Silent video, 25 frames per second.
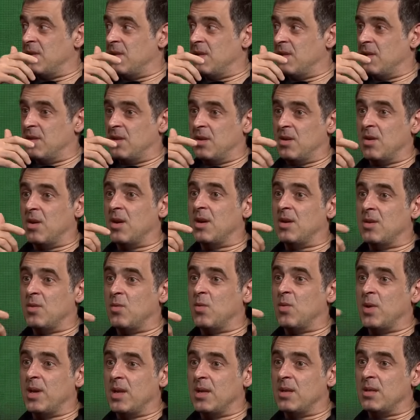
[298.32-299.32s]
the guy that
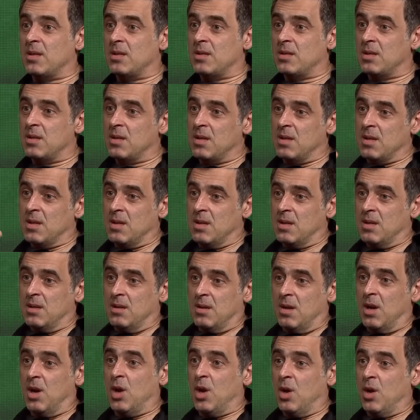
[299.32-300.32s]
wins
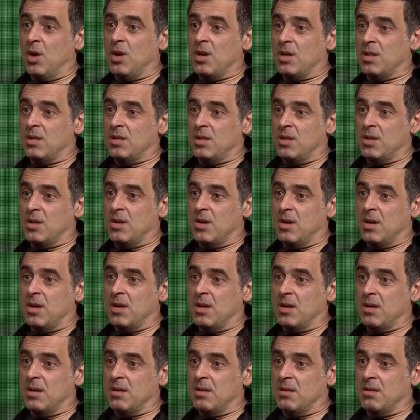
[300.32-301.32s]
a lot is the
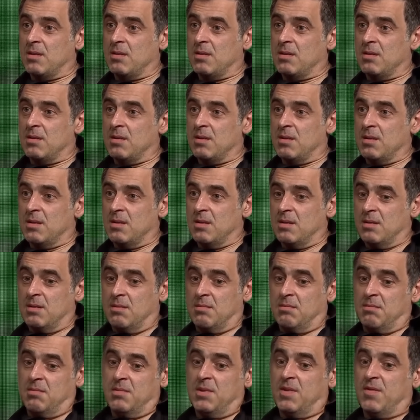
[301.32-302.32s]
guy
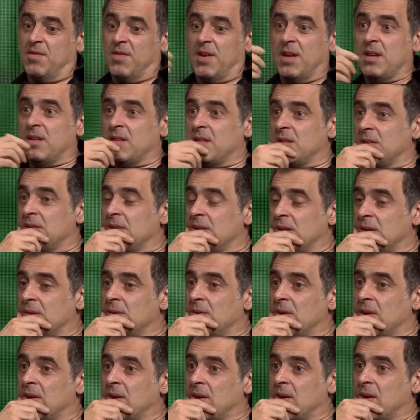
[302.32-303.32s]
that fancy, you know,
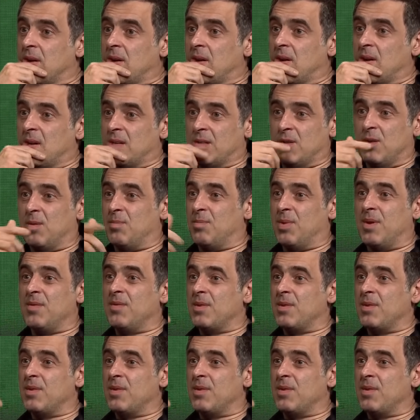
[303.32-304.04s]
like he's not bothered